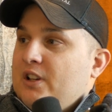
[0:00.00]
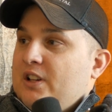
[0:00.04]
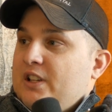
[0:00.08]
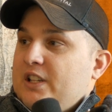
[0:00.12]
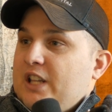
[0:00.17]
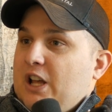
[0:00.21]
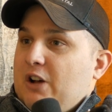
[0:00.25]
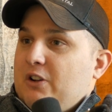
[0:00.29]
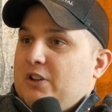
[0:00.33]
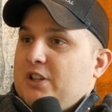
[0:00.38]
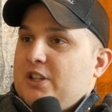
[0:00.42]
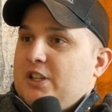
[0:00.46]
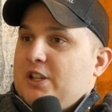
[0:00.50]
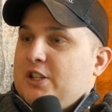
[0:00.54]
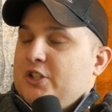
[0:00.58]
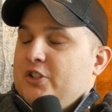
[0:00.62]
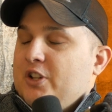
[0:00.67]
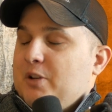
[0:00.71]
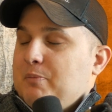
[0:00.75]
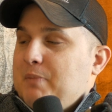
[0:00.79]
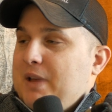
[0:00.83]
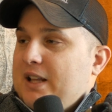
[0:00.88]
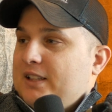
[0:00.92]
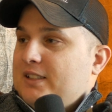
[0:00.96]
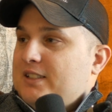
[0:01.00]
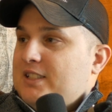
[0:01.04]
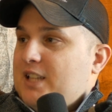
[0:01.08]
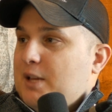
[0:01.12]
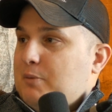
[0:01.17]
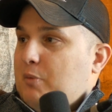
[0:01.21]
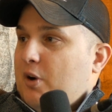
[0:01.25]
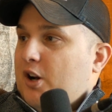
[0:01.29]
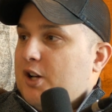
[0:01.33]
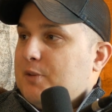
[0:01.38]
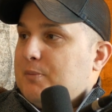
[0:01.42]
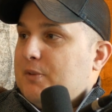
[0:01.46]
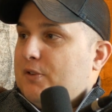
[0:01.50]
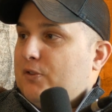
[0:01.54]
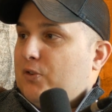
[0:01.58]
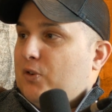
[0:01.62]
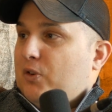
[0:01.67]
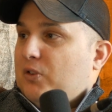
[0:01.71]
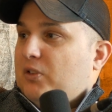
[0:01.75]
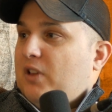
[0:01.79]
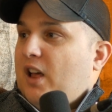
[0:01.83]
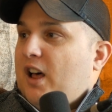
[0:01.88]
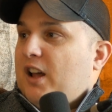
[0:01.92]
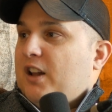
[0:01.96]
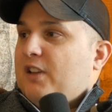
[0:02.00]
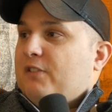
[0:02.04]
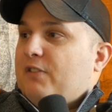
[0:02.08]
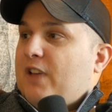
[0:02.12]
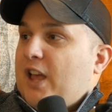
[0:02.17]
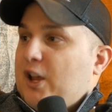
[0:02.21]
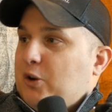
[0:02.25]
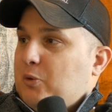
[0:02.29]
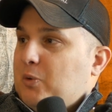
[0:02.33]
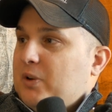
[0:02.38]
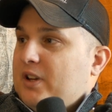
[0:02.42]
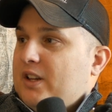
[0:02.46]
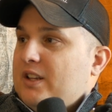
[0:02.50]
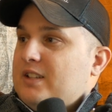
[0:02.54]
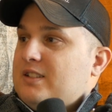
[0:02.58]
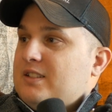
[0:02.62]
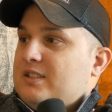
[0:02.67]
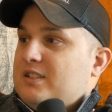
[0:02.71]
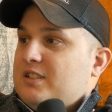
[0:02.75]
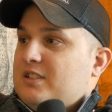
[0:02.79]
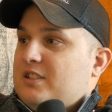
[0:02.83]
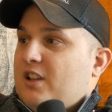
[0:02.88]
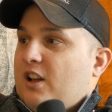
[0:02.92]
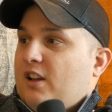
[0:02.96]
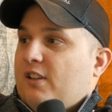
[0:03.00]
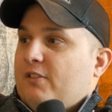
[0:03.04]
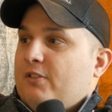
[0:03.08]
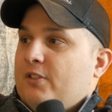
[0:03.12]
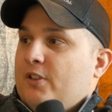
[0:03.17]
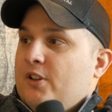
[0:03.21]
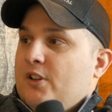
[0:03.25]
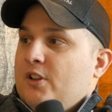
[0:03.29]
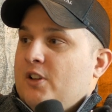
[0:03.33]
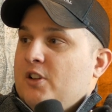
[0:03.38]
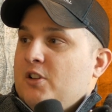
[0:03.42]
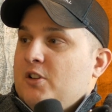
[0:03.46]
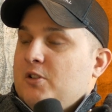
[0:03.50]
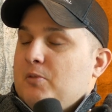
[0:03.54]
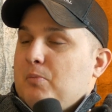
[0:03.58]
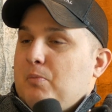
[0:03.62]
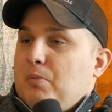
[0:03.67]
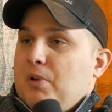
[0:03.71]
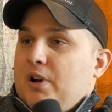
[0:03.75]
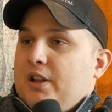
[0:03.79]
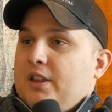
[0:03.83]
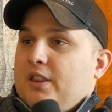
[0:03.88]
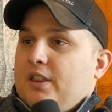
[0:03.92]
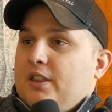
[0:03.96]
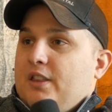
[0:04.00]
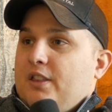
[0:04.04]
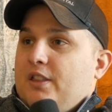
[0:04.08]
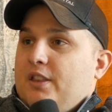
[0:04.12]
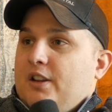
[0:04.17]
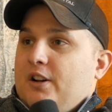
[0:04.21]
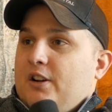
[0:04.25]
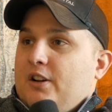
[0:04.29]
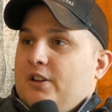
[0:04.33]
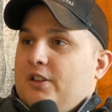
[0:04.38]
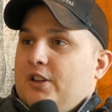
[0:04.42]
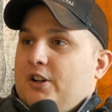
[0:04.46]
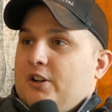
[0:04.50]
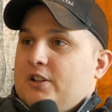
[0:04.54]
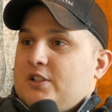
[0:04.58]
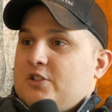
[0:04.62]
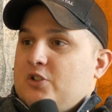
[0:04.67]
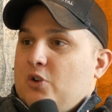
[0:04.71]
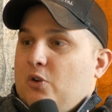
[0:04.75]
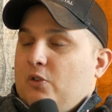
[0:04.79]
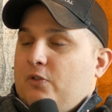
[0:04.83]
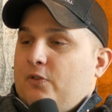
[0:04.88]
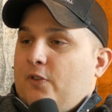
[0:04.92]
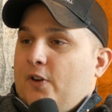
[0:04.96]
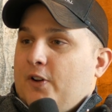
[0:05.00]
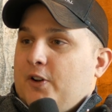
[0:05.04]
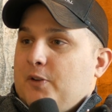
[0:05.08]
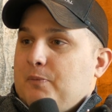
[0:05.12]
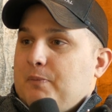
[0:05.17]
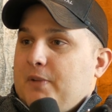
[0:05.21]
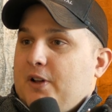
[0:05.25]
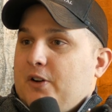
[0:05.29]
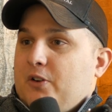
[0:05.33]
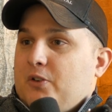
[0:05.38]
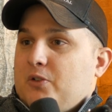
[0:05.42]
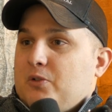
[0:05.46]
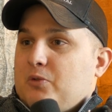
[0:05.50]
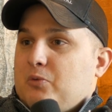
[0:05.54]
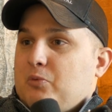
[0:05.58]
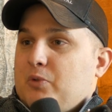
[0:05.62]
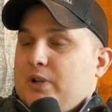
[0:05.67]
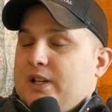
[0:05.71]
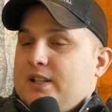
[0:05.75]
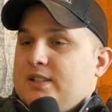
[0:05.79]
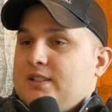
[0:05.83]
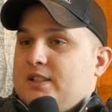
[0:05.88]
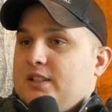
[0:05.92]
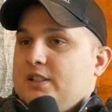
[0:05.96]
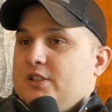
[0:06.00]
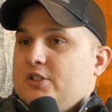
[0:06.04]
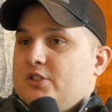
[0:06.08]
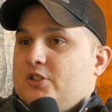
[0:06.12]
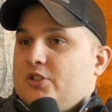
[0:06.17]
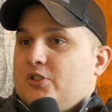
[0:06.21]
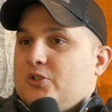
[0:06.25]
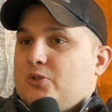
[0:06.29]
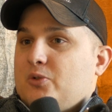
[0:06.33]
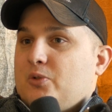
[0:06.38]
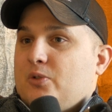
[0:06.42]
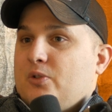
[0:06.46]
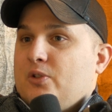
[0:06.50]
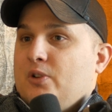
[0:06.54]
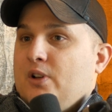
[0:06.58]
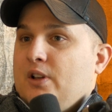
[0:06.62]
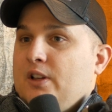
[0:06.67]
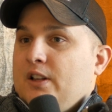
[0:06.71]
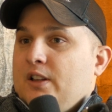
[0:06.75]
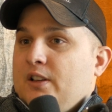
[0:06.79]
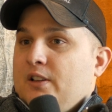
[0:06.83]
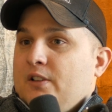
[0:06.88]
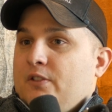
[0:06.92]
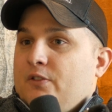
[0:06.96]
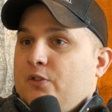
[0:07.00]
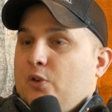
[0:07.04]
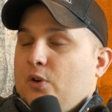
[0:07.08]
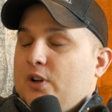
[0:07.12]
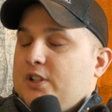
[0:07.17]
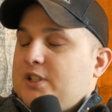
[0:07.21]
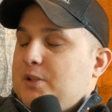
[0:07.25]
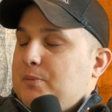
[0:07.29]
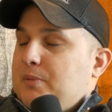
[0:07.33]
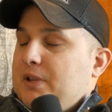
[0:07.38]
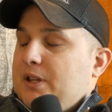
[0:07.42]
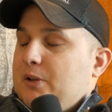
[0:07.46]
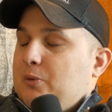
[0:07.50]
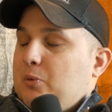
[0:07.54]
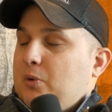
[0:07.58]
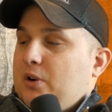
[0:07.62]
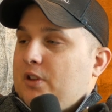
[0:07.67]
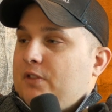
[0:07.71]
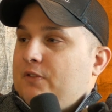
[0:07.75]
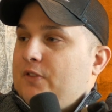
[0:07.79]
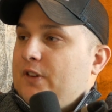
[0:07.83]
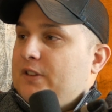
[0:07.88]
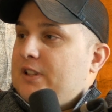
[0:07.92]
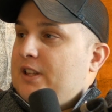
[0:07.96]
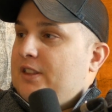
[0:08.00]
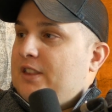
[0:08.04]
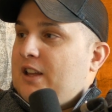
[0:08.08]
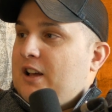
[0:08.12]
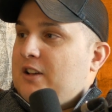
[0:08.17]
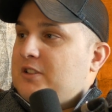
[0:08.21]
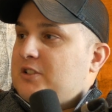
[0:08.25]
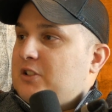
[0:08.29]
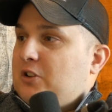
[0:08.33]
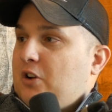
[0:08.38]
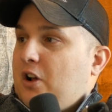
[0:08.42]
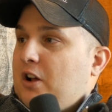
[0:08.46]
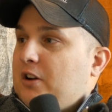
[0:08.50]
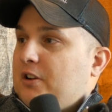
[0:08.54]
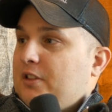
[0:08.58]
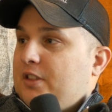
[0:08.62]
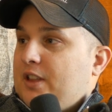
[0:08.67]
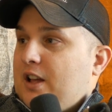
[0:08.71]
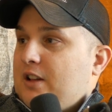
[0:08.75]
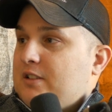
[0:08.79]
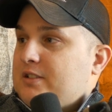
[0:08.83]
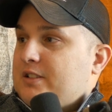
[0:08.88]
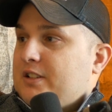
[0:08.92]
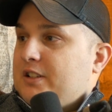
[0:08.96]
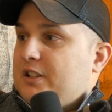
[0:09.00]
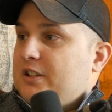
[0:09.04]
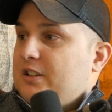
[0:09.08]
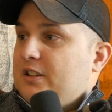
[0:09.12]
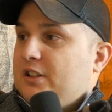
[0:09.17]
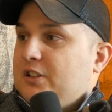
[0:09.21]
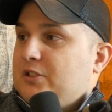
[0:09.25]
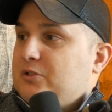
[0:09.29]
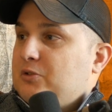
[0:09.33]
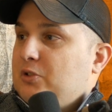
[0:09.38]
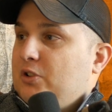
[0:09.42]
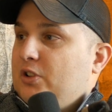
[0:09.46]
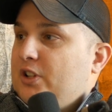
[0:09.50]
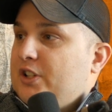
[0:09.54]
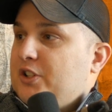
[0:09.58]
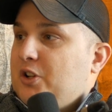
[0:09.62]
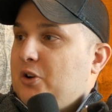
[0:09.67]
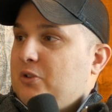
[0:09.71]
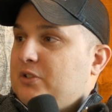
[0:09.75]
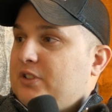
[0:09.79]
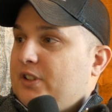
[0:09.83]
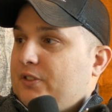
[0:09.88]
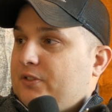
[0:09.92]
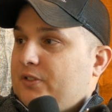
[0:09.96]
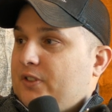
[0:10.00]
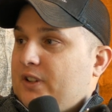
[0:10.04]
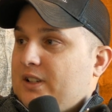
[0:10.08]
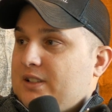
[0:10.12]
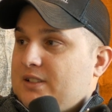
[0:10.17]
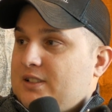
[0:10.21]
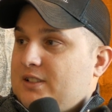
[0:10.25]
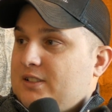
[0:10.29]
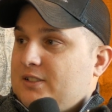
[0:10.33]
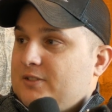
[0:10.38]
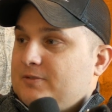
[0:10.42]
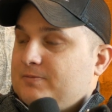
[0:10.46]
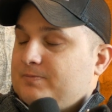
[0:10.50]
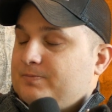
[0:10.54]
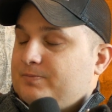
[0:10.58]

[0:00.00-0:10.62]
Now, you can make the same argument for a lot of equities and stuff, but there's no fundamental reason to for it to be worth 50,000 or 100,000. There's really no difference.